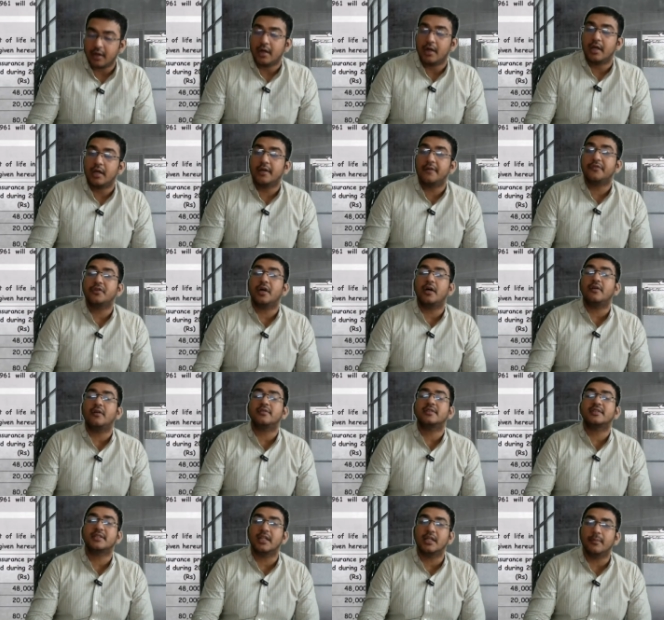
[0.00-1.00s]
If you have
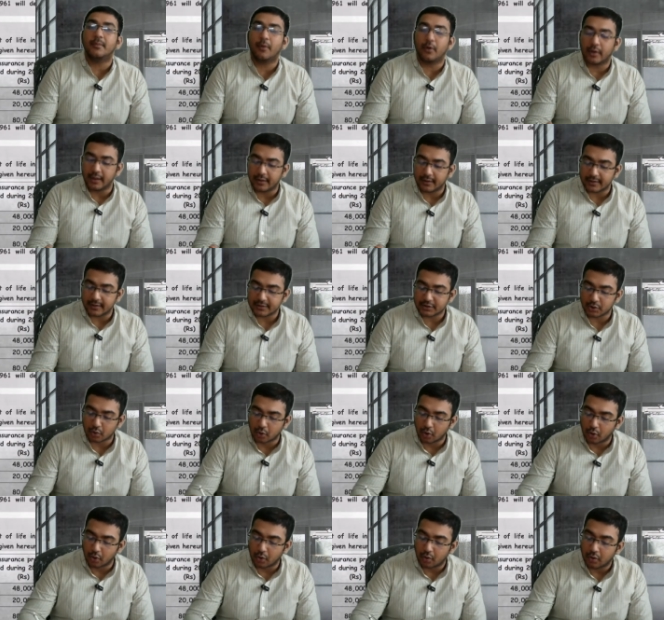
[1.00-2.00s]
still more interest to
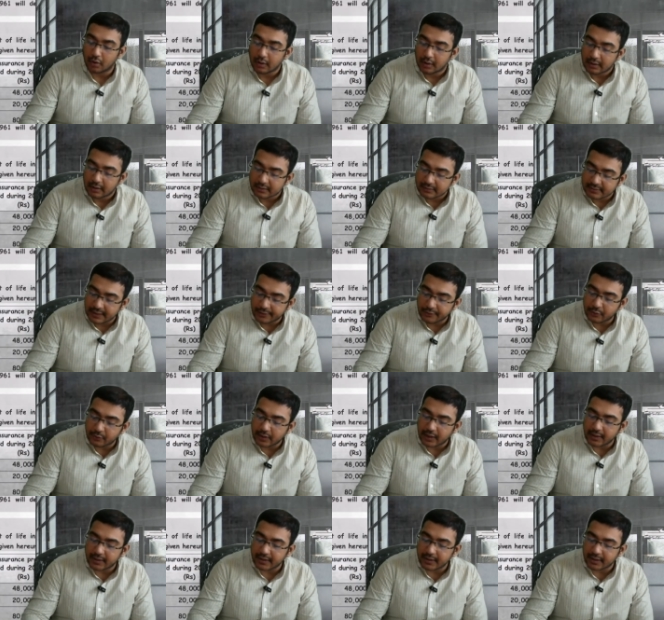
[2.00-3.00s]
go, then you
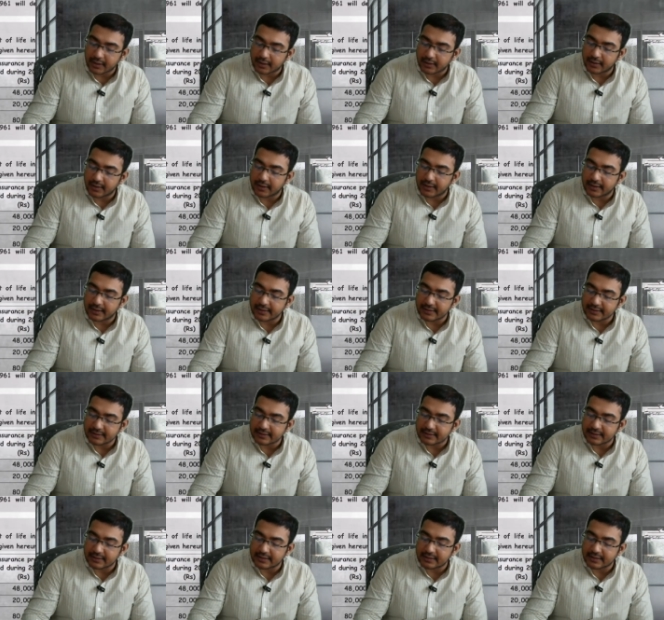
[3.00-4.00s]
can take under
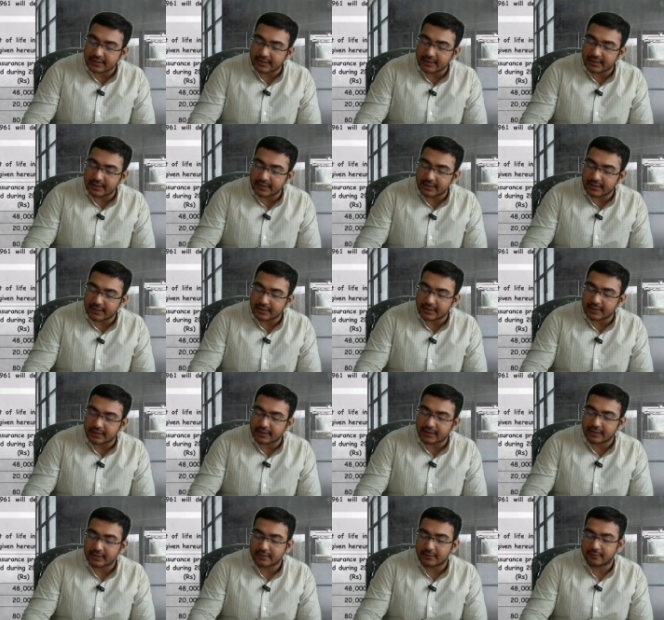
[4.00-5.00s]

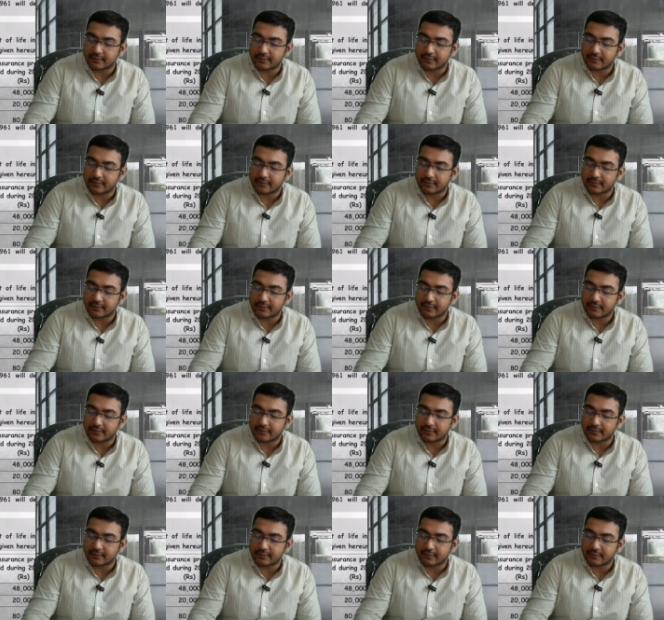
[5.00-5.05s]
80EE.